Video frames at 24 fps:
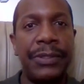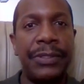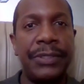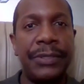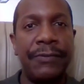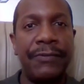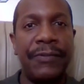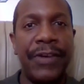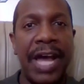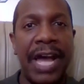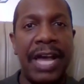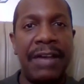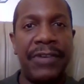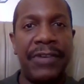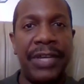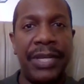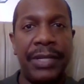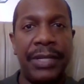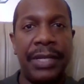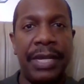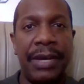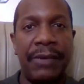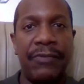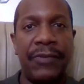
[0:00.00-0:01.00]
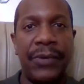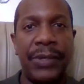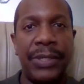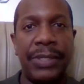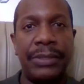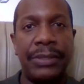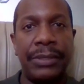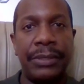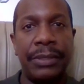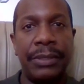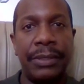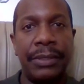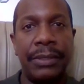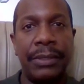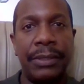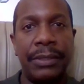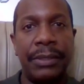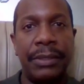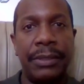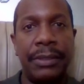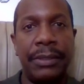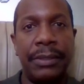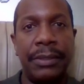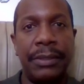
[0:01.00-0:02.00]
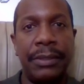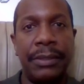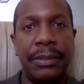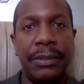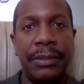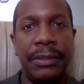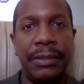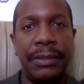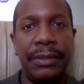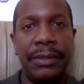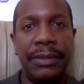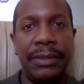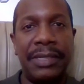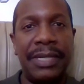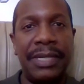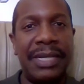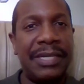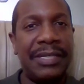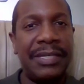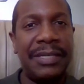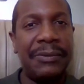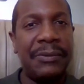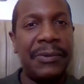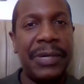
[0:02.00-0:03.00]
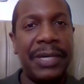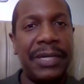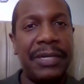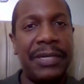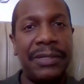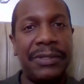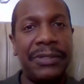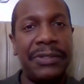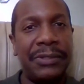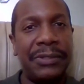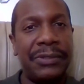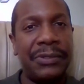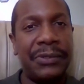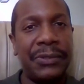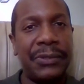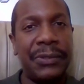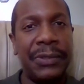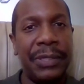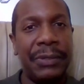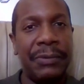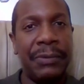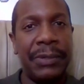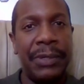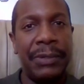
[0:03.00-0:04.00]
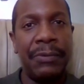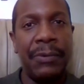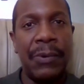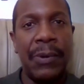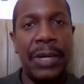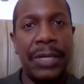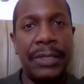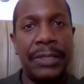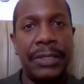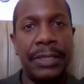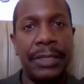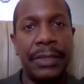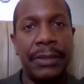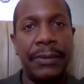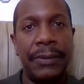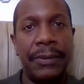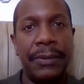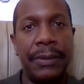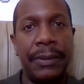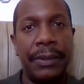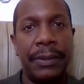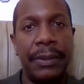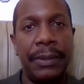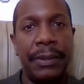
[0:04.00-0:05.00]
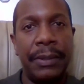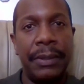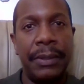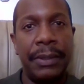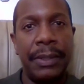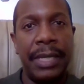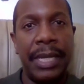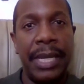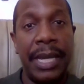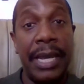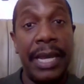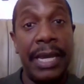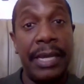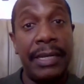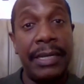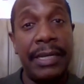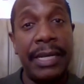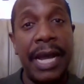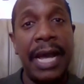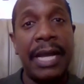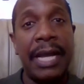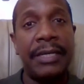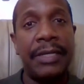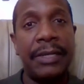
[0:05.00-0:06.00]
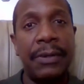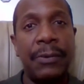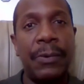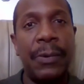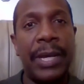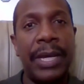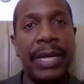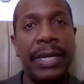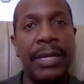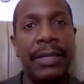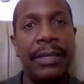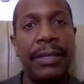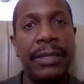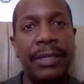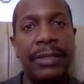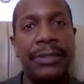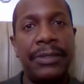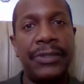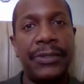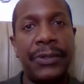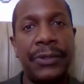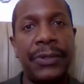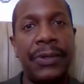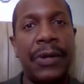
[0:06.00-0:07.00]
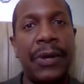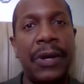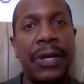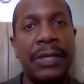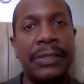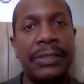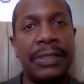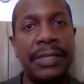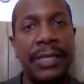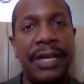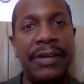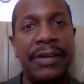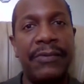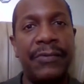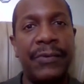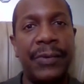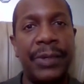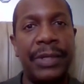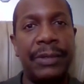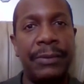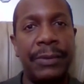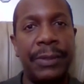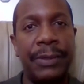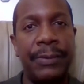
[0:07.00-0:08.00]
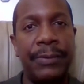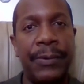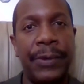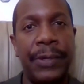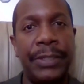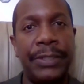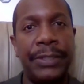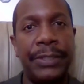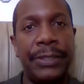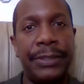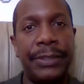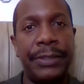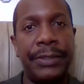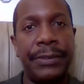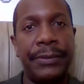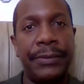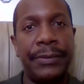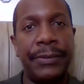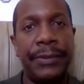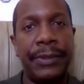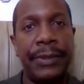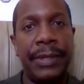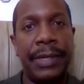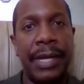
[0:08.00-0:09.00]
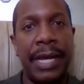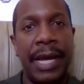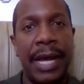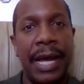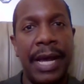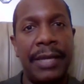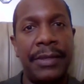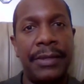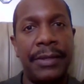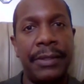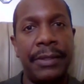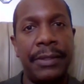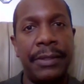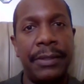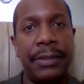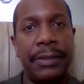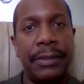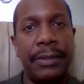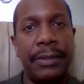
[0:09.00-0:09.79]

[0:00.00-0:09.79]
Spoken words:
surviving loved ones, not the way that you truly would want to, and not the way that your lost loved one would want you to either.